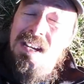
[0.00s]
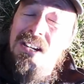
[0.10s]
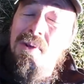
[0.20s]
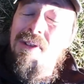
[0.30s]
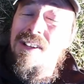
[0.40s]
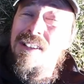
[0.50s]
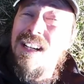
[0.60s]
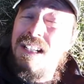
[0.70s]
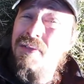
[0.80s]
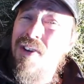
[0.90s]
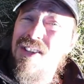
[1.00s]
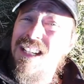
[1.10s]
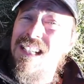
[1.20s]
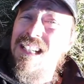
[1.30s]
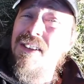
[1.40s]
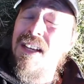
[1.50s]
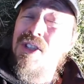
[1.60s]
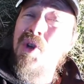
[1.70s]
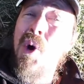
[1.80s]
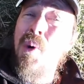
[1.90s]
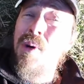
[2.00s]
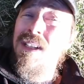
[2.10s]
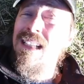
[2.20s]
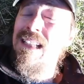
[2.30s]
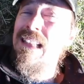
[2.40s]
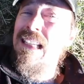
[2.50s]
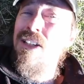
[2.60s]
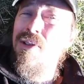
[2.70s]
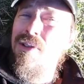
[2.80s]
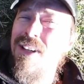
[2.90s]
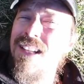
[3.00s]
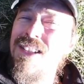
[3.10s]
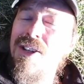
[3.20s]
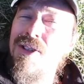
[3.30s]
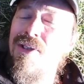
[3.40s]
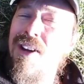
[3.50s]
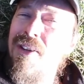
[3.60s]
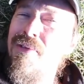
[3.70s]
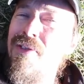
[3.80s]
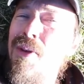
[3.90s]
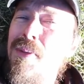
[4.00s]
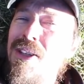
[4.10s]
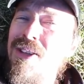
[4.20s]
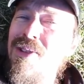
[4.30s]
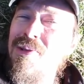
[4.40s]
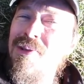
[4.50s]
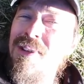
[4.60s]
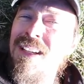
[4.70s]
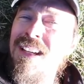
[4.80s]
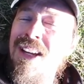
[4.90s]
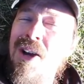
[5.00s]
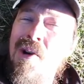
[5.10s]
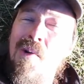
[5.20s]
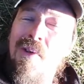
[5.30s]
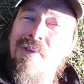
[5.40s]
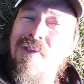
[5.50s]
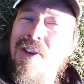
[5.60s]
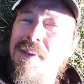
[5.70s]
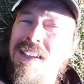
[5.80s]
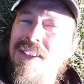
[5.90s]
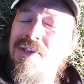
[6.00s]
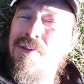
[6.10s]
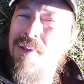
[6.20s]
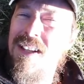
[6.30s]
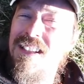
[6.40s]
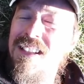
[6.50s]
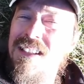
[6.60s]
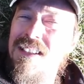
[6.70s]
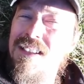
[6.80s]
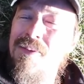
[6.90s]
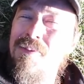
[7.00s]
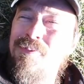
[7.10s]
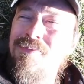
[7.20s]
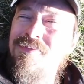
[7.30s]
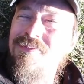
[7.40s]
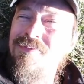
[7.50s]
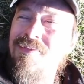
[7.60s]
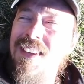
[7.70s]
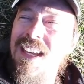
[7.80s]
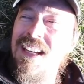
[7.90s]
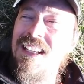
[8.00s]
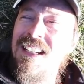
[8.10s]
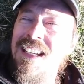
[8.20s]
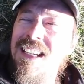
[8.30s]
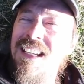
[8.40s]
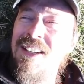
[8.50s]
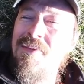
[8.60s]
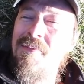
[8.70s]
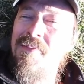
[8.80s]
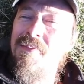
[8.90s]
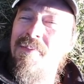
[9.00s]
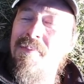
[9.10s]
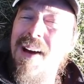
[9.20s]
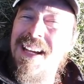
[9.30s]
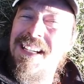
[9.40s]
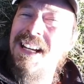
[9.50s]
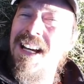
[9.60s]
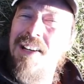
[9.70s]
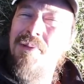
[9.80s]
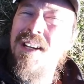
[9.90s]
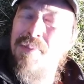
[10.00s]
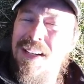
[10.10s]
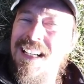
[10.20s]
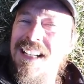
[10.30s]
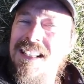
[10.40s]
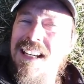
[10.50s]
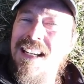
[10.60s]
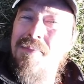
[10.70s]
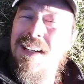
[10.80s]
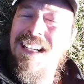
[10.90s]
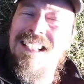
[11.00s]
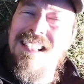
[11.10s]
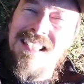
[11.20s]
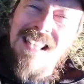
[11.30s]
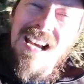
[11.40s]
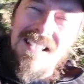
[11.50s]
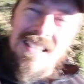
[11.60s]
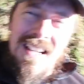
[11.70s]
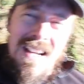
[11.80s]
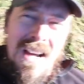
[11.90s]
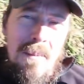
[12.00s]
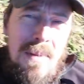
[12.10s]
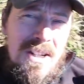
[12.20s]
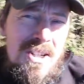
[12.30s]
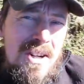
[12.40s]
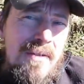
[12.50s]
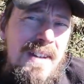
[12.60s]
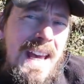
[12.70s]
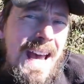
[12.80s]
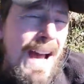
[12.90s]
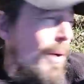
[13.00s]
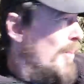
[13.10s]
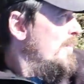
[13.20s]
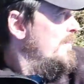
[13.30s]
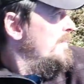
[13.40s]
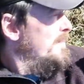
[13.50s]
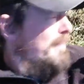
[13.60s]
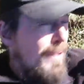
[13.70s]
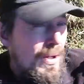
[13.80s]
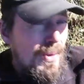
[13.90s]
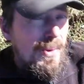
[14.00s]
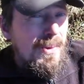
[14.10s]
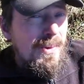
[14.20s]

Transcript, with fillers: In North Carolina, as far as I can tell, that's totally legal. As long as they're not filming you or filming your residence. And my gut, what does my gut say? My gut says that's a bunch of cow poo.